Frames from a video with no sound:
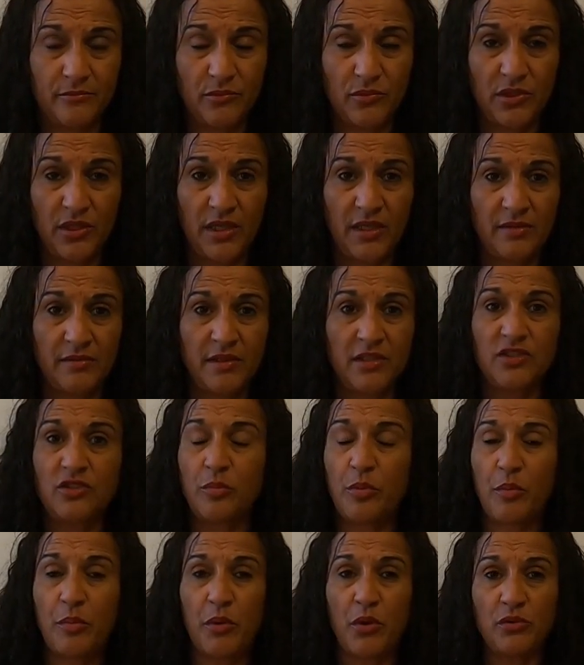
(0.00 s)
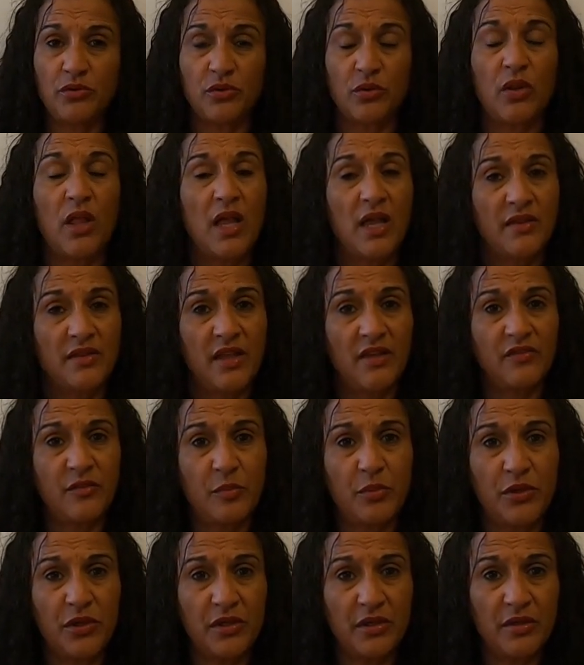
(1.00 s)
Okay? It's a proposal. They have to
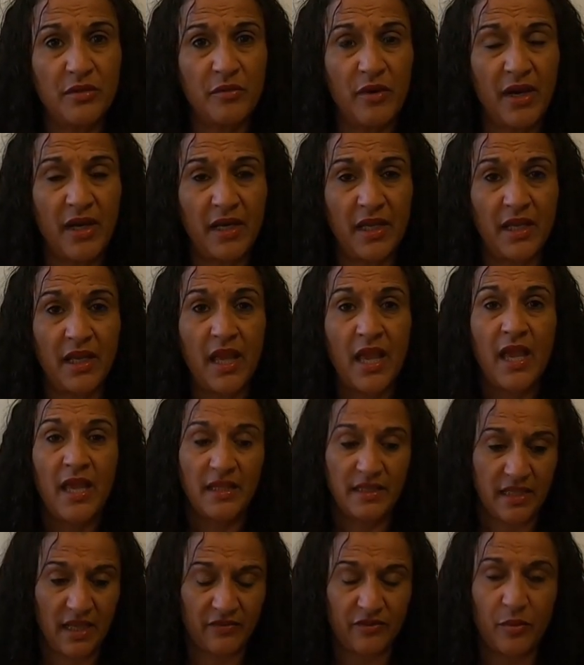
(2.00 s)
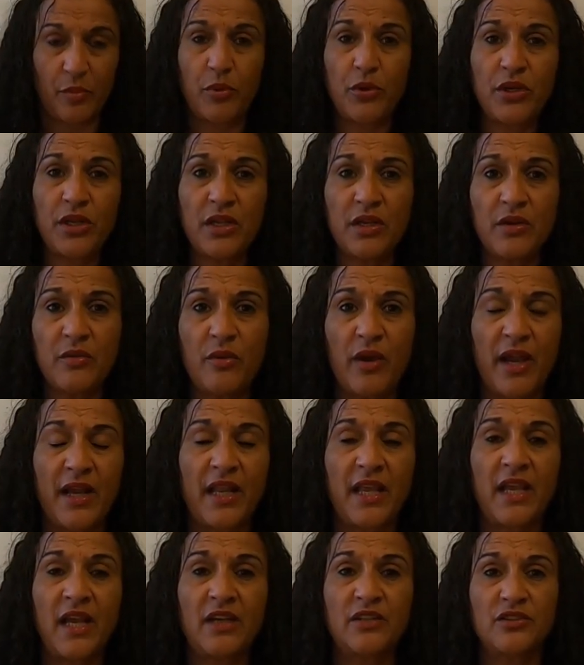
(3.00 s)
put it in writing. They have to put it in
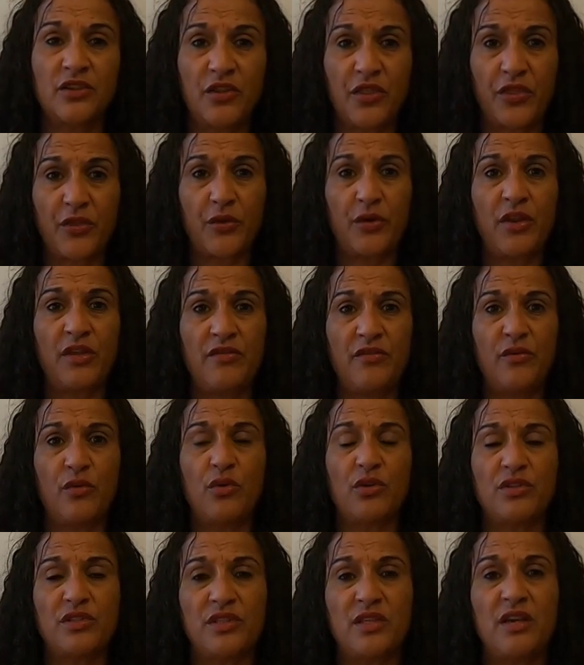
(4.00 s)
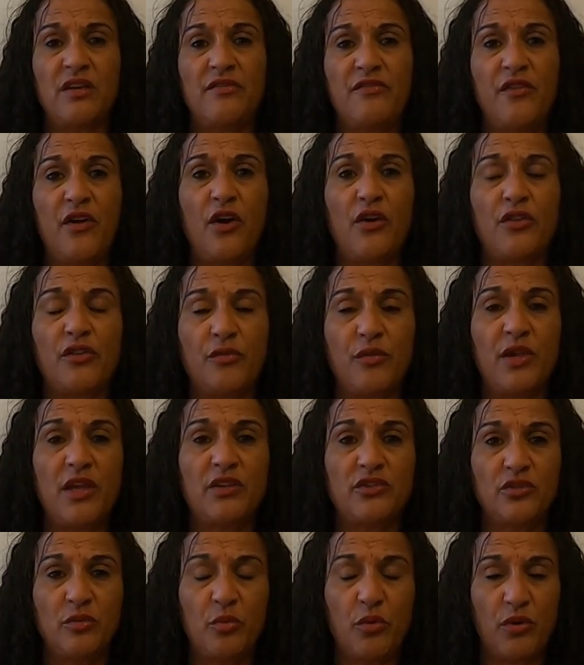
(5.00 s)
writing under 34 CFR
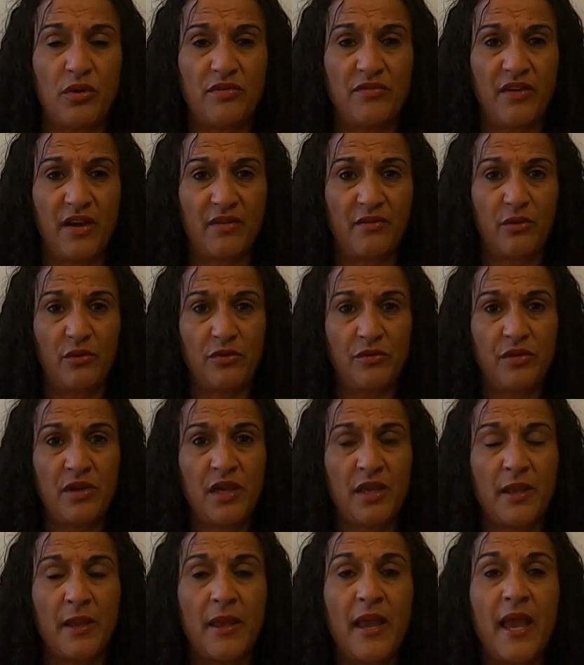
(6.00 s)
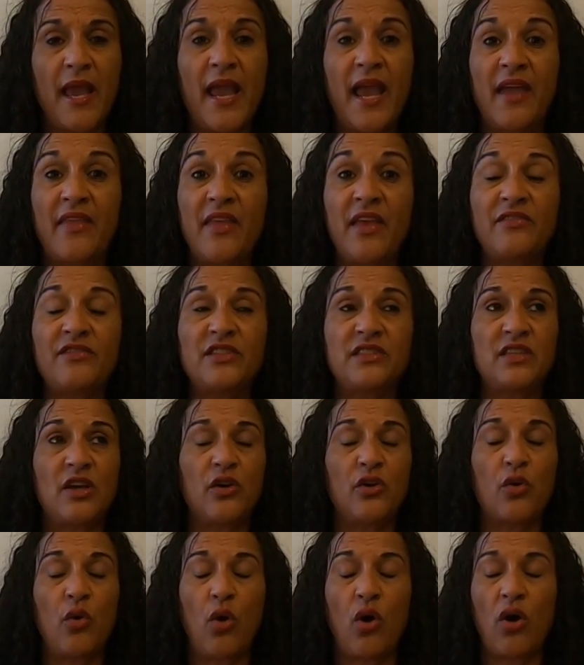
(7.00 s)
300.503. And they have to
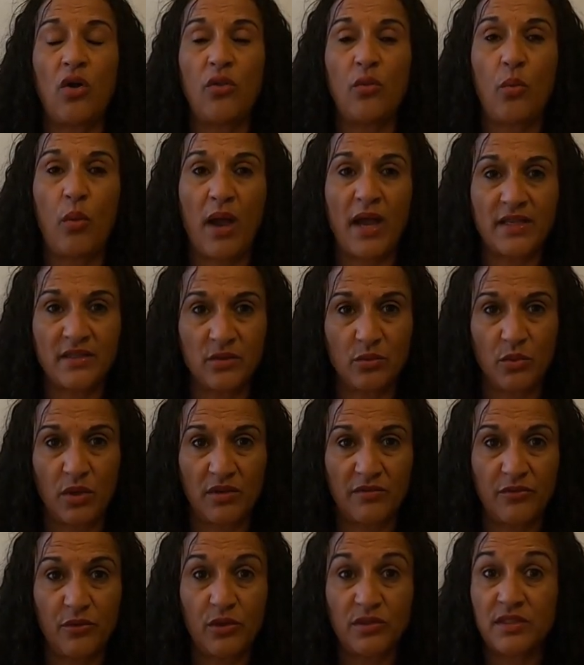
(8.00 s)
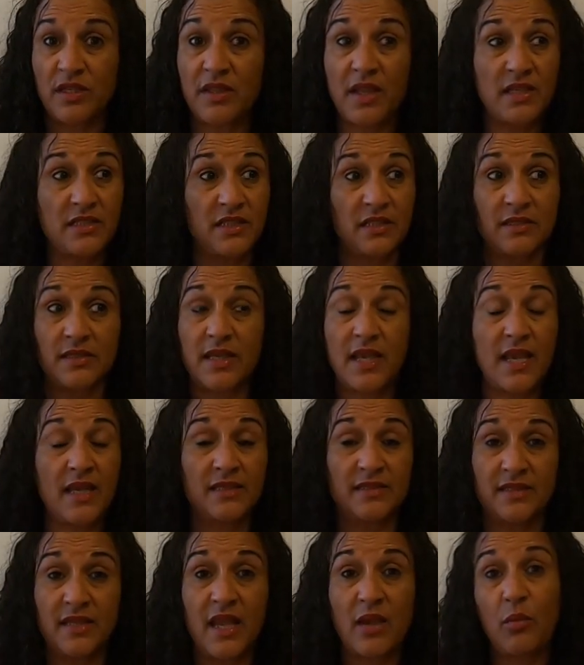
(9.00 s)
tell you all the whys and what fors, and they just
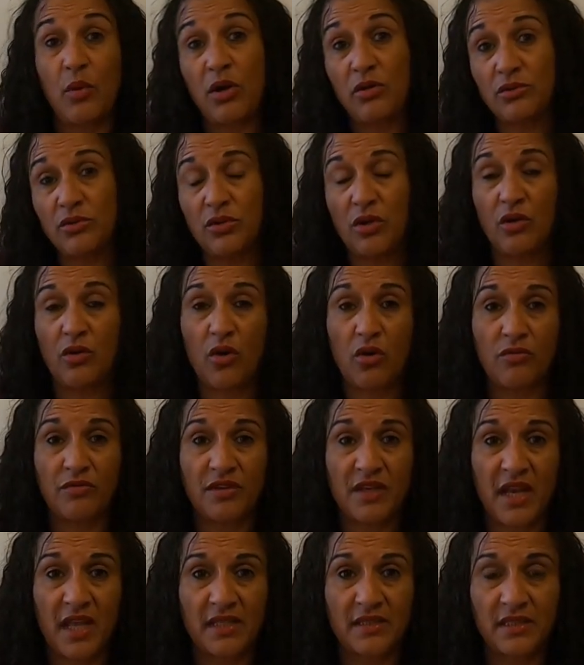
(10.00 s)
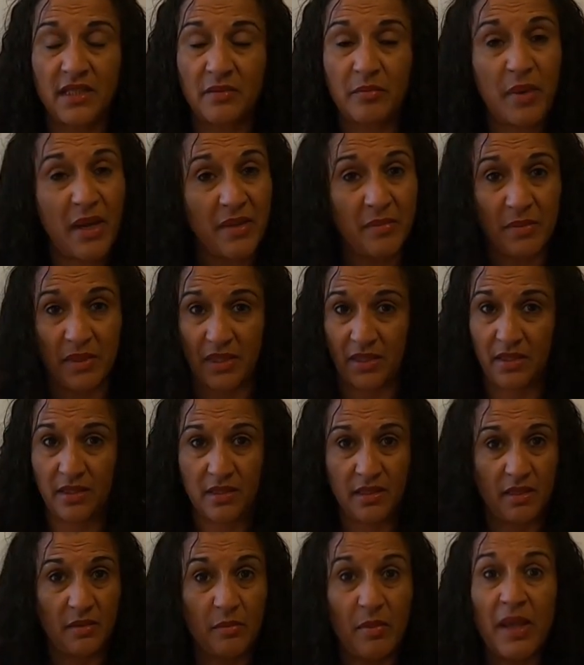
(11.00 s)
can't say, well, COVID-19, bite me.
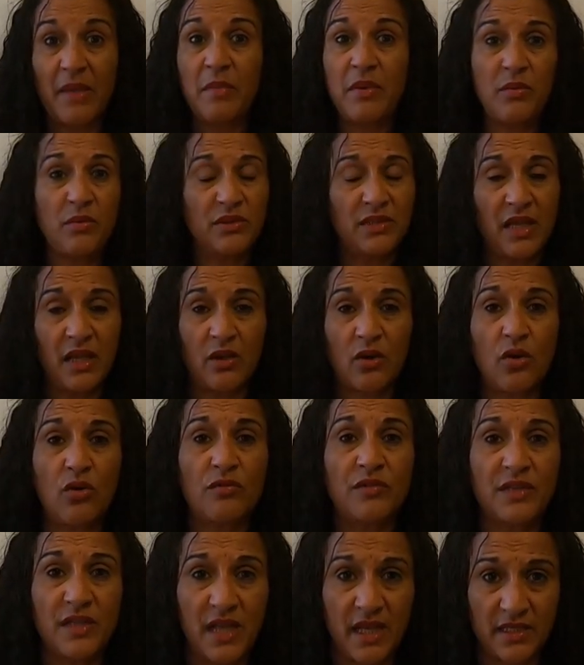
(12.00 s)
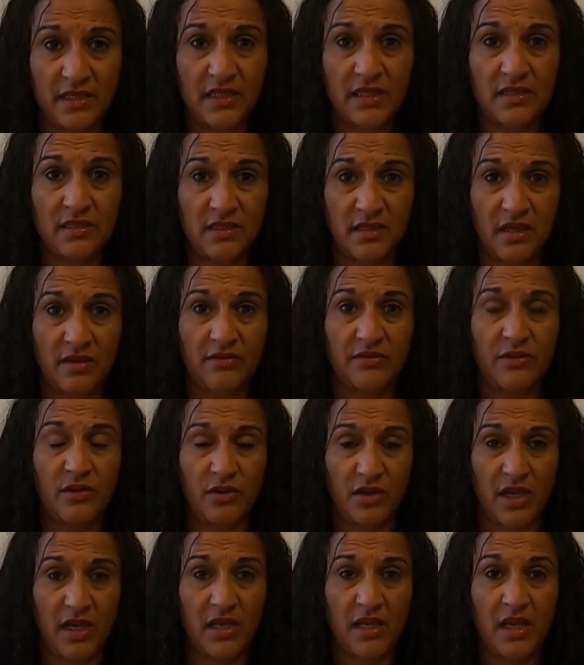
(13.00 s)
Bite me with that COVID-19 stuff,
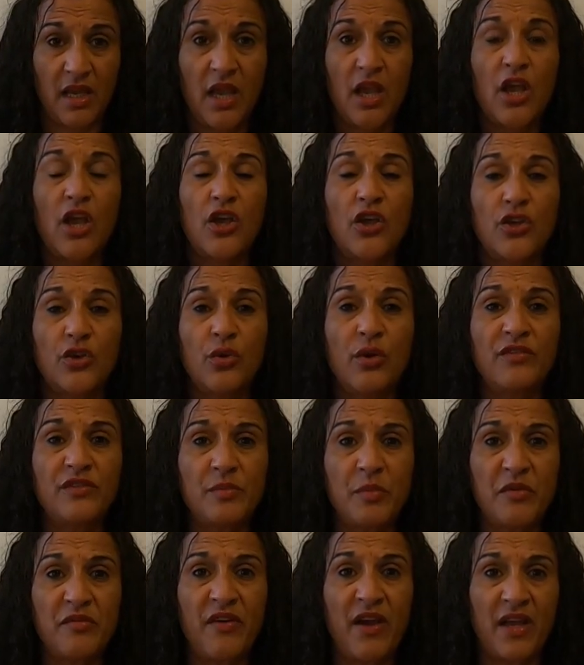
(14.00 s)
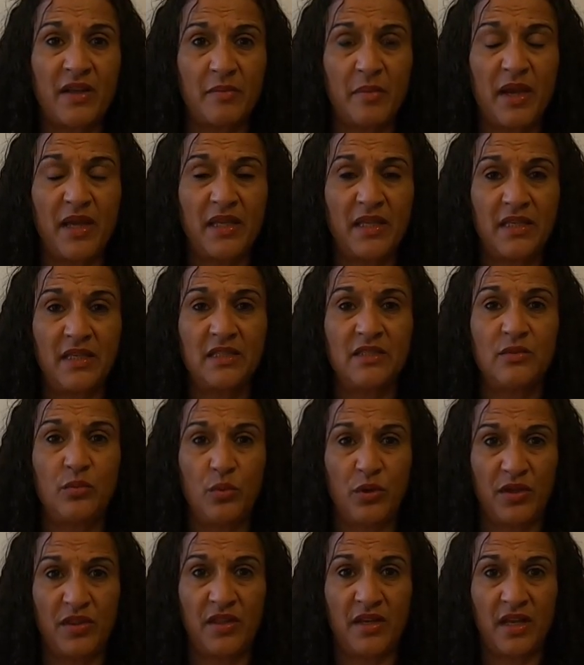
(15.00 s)
okay? You have to provide my kid
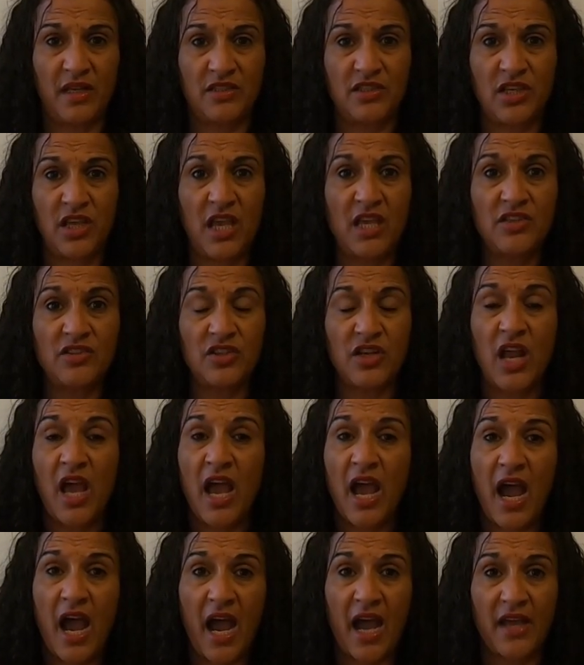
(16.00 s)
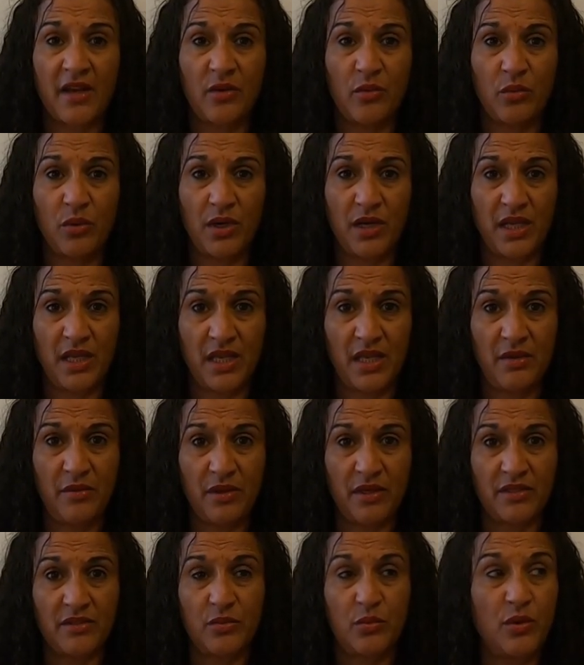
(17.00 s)
with an education. I don't want to hear it.